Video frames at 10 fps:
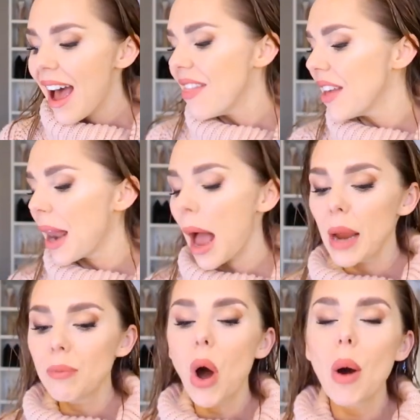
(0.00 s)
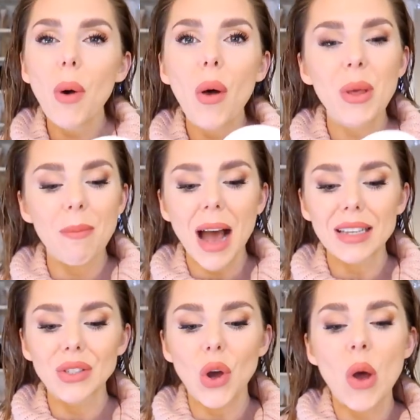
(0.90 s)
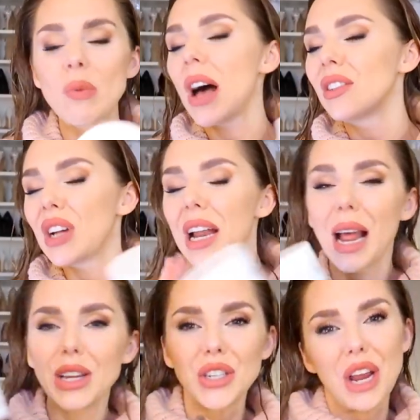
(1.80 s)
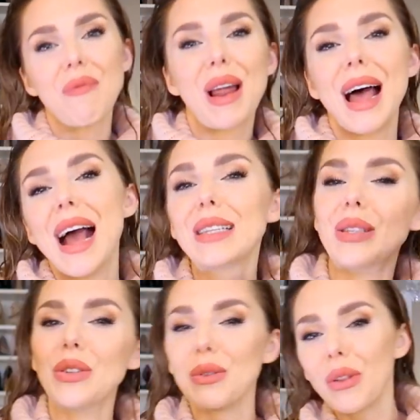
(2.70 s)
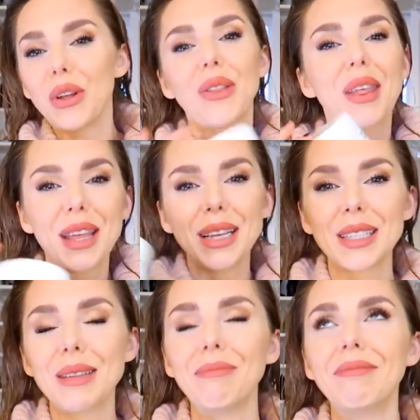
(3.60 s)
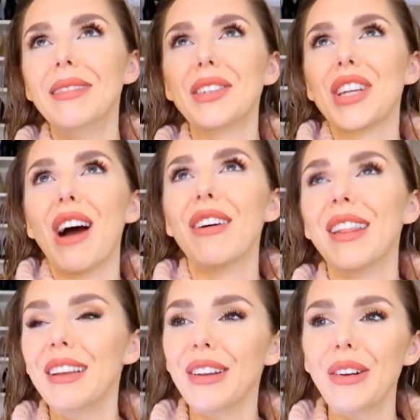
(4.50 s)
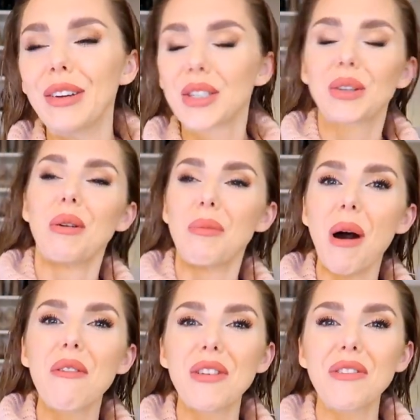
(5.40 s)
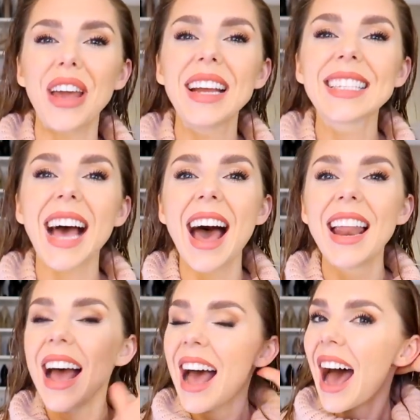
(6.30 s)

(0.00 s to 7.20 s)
And then I pop on the mask on whilst I like shave my legs and do all the other things in the shower that you do, scrub off the fake tan.